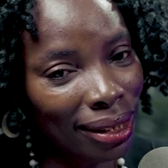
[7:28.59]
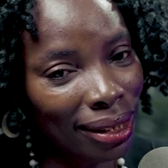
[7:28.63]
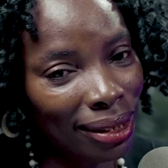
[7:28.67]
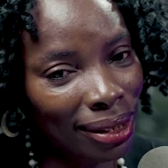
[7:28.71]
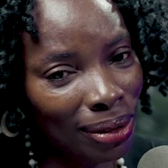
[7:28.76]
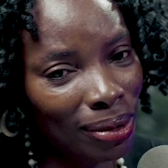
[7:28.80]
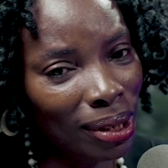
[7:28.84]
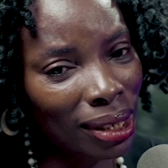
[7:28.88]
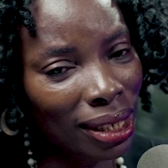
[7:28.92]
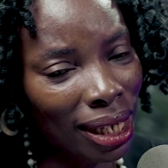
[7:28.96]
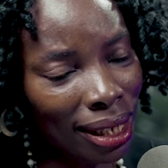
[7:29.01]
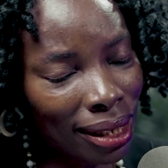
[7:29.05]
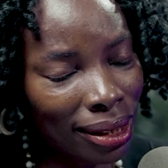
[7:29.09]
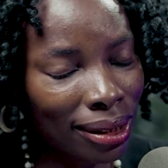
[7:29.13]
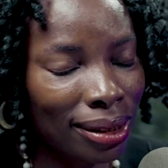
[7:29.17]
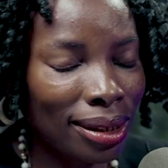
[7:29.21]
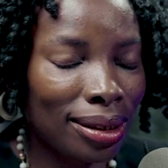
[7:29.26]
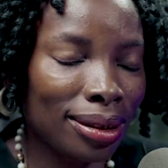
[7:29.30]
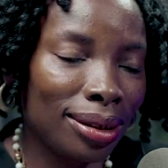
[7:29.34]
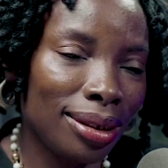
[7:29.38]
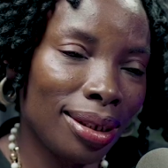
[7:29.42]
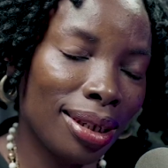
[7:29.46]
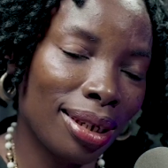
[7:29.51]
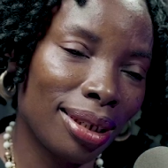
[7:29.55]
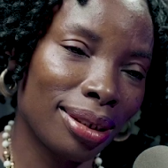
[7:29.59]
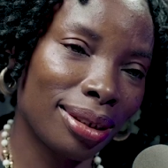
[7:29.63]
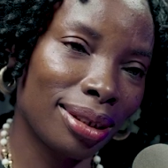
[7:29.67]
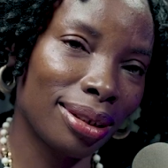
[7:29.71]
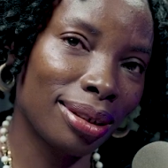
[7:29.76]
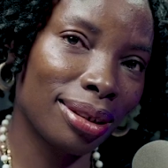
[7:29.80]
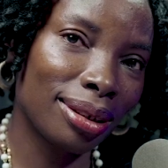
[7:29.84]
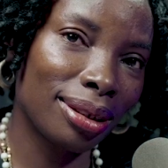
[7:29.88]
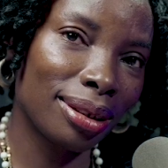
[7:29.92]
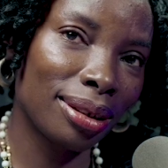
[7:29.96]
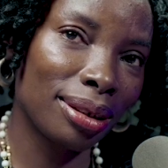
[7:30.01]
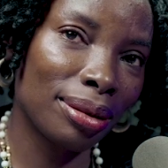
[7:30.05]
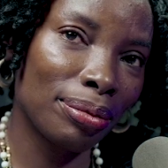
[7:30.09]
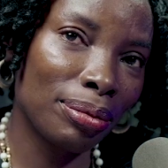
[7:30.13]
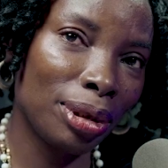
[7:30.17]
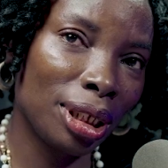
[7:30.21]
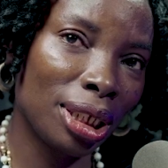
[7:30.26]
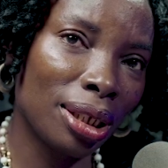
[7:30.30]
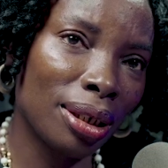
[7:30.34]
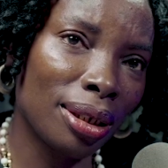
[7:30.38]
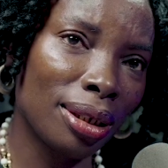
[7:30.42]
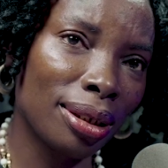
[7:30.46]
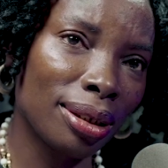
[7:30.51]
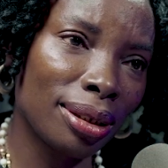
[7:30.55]
To an extent, yes.
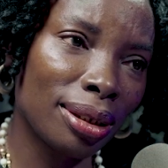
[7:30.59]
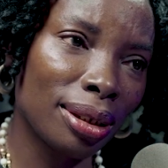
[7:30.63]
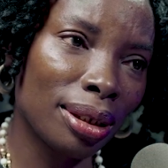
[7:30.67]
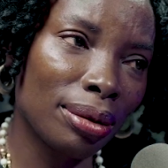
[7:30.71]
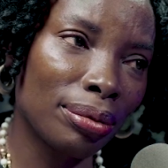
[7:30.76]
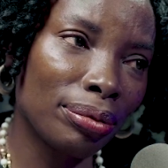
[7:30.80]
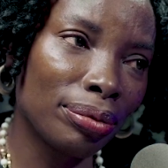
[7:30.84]
Because